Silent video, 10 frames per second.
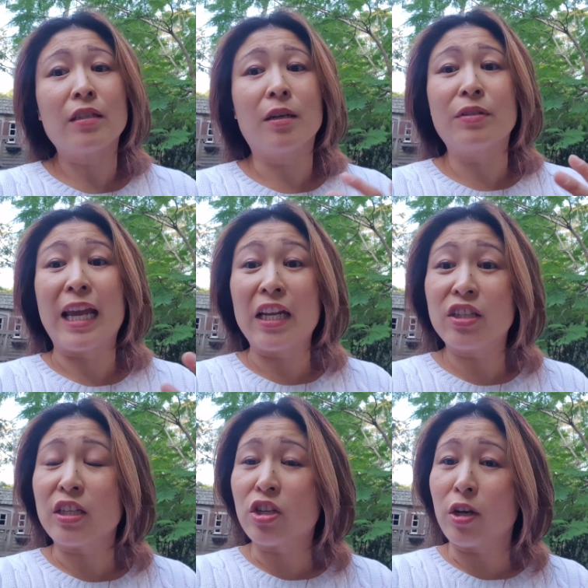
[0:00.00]
some
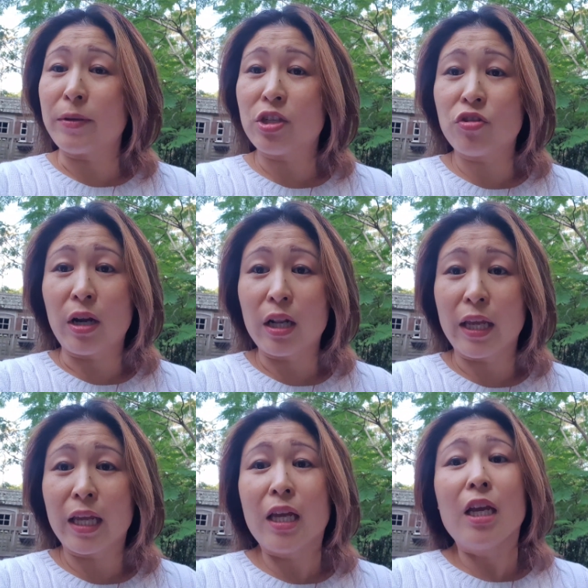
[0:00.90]
tenants that's going to be
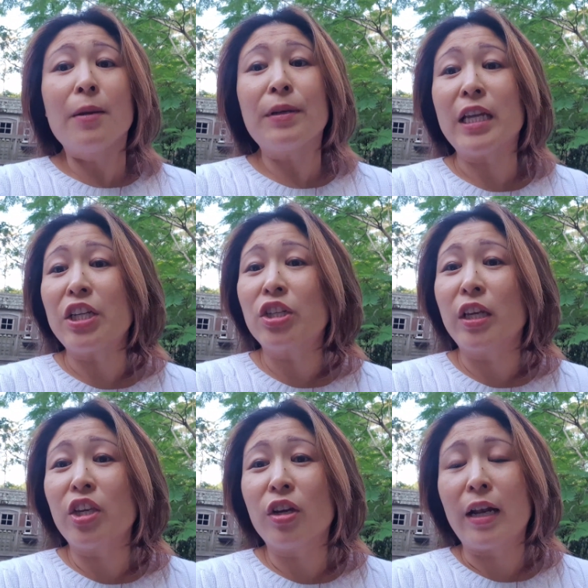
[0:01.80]
struggling.
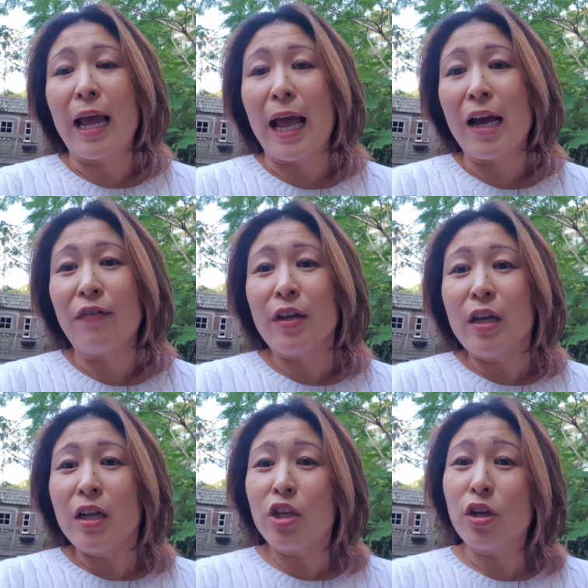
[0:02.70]
Potentially you're going to have,
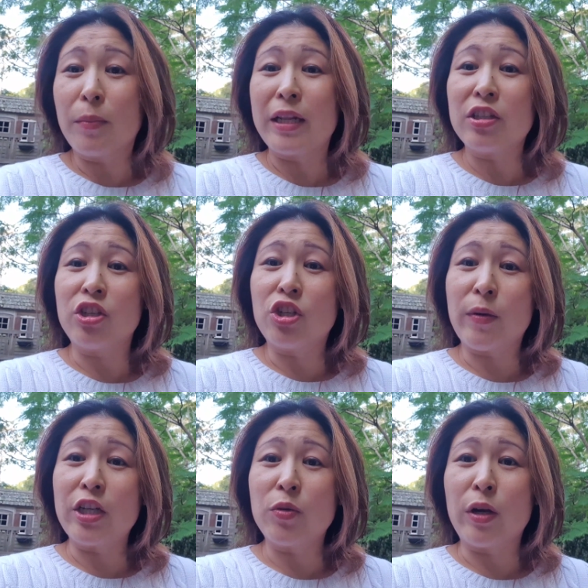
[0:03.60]
you're going to be in a
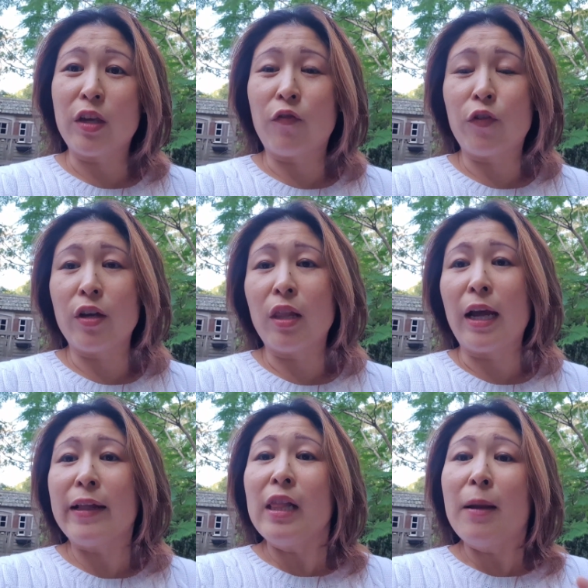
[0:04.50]
situation where you feel
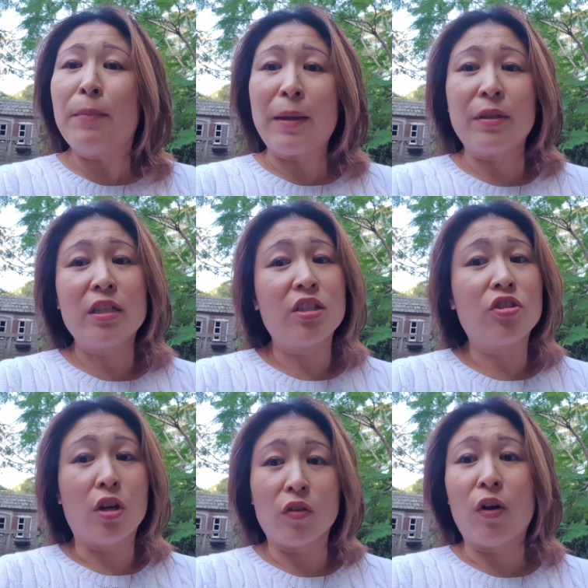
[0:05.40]
like maybe this is
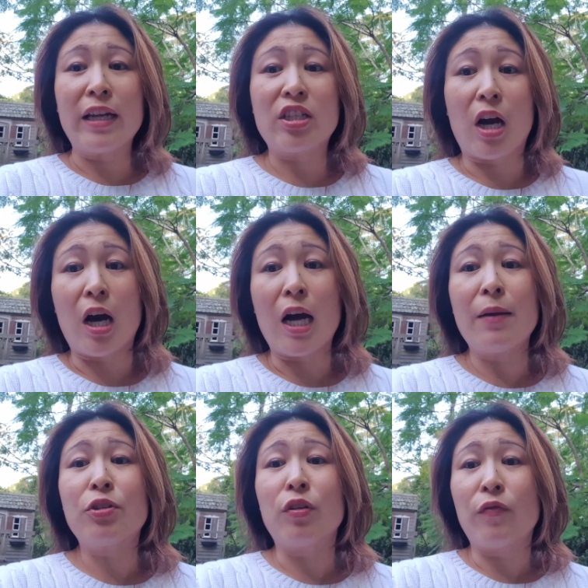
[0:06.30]
not the right
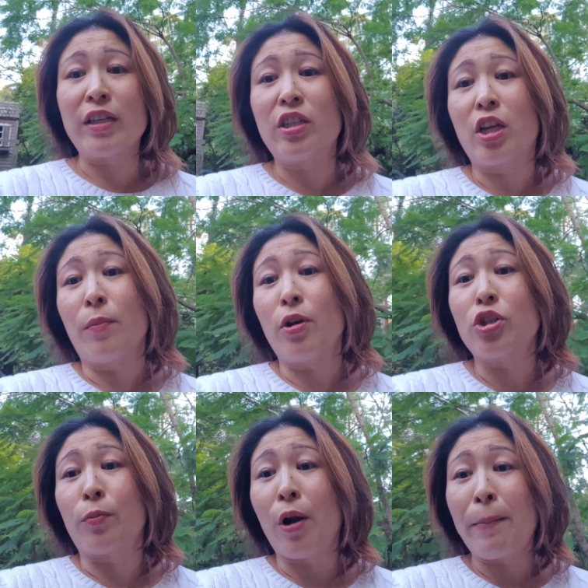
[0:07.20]
time to invest in
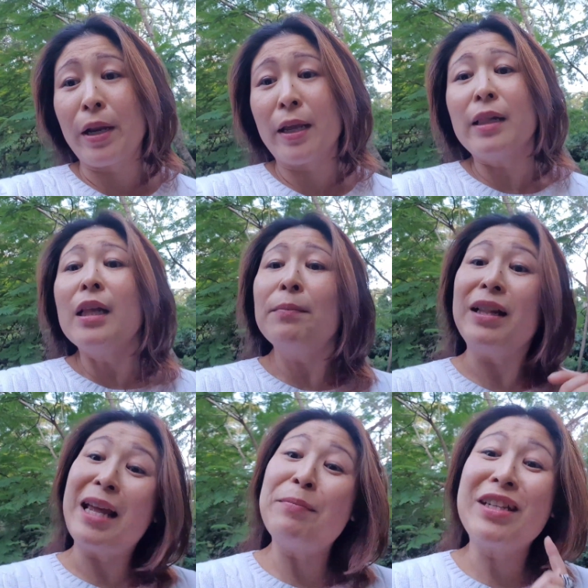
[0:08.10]
commercial property. But
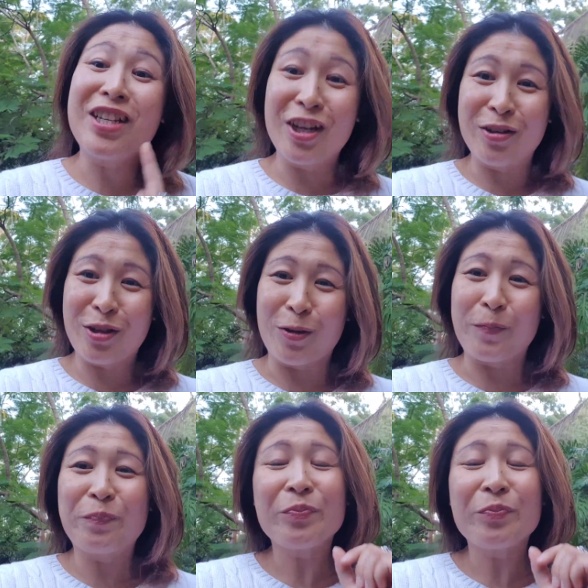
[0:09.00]
let me tell you,